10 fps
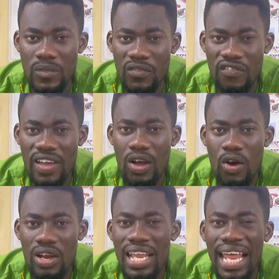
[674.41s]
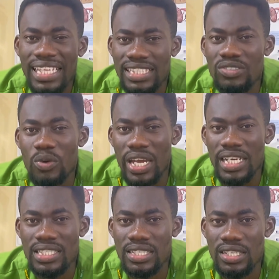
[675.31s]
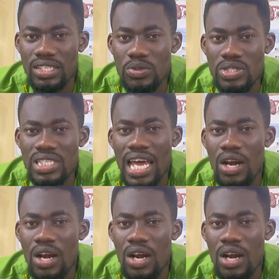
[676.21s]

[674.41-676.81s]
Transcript: Vekol Latin words, you will see that